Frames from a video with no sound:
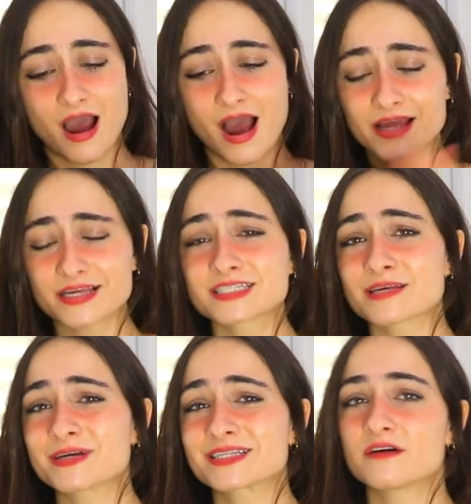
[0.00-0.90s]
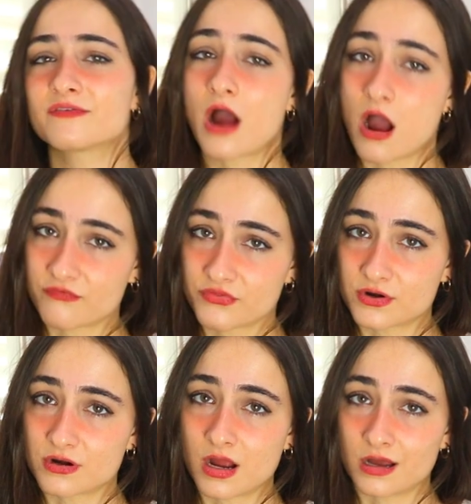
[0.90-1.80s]
I can see myself
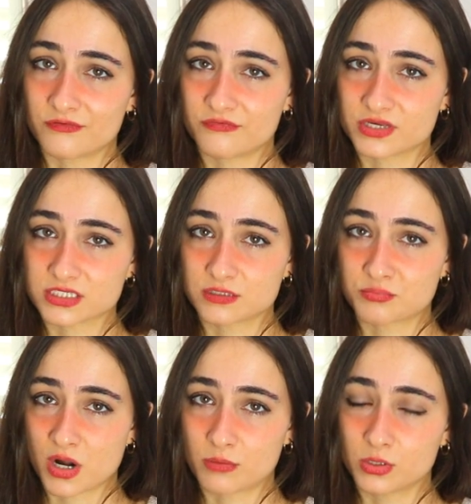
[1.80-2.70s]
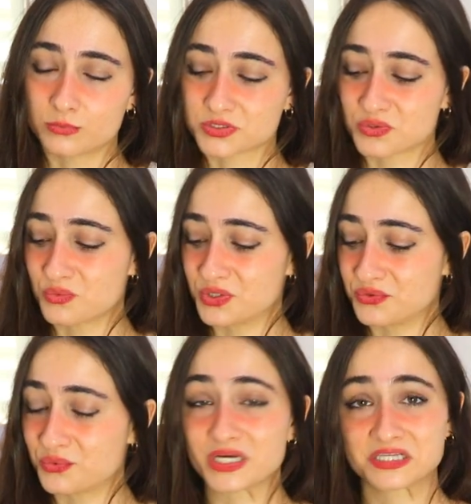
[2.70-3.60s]
after I'll fix the problems with
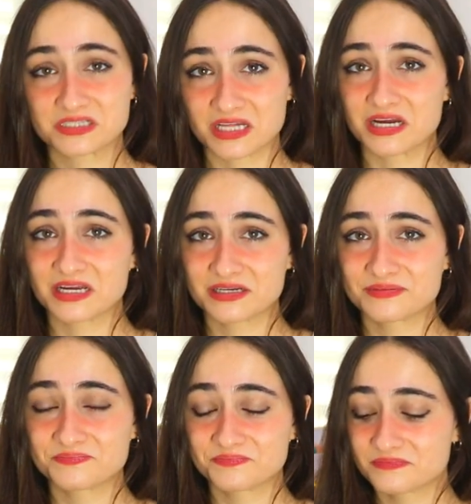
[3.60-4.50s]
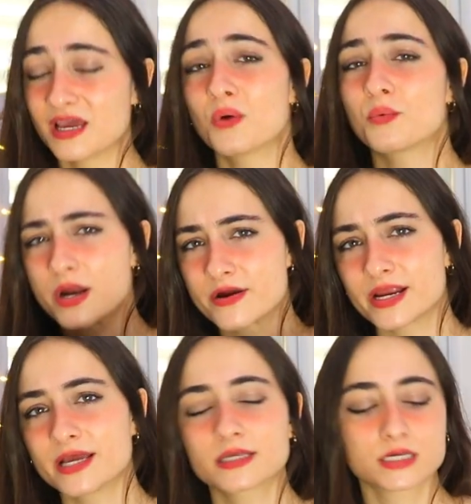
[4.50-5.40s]
the waistline wearing it